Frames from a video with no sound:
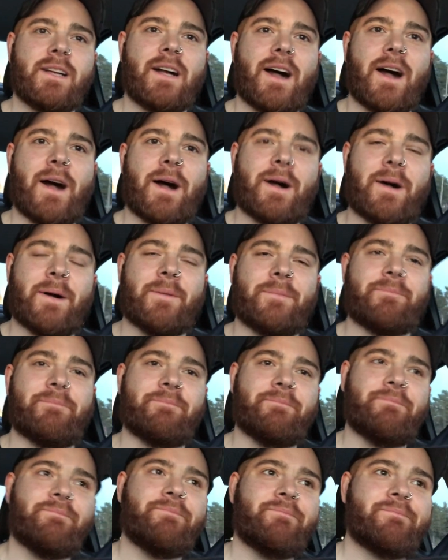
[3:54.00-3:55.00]

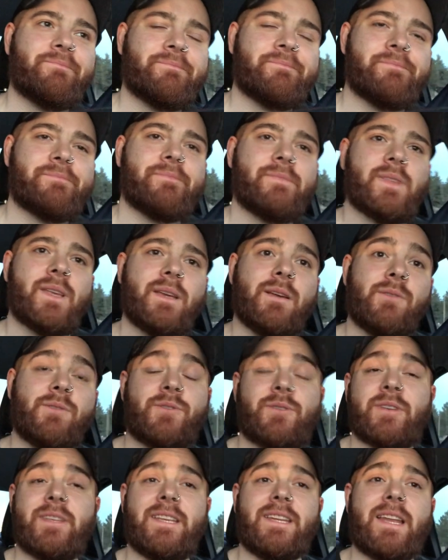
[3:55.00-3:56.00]
Um, it
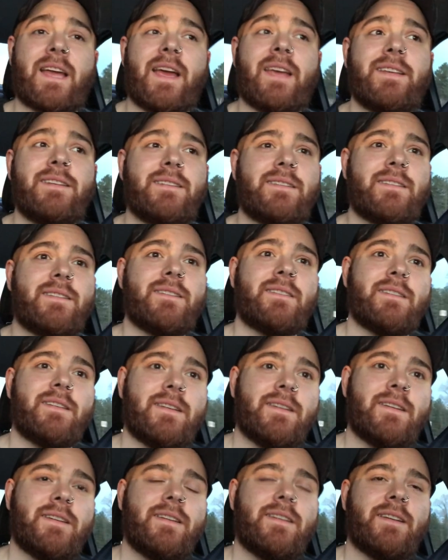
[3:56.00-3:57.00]
was really nice.
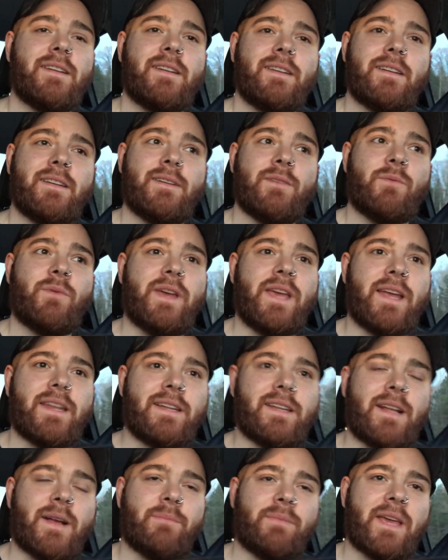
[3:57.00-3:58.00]
We
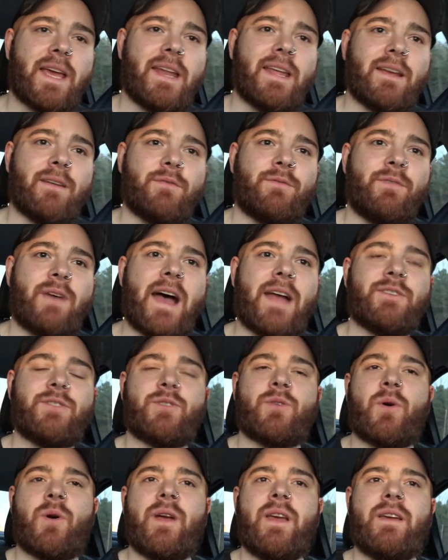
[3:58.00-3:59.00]
ended up getting fat
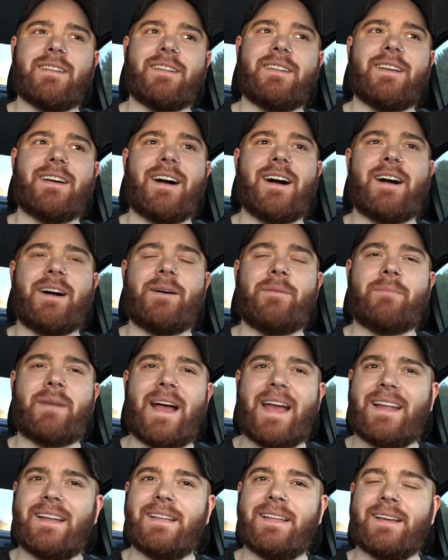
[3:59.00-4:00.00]
choy. Um, I
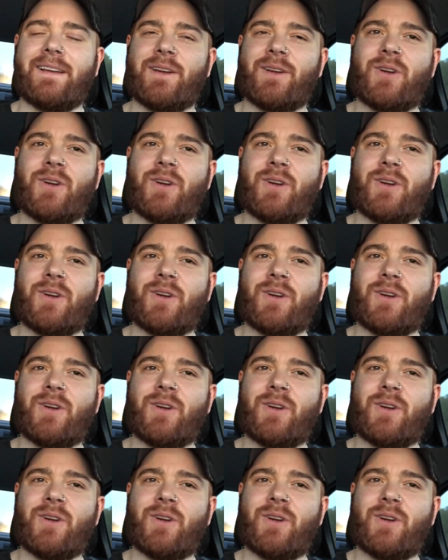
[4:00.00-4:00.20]
had like a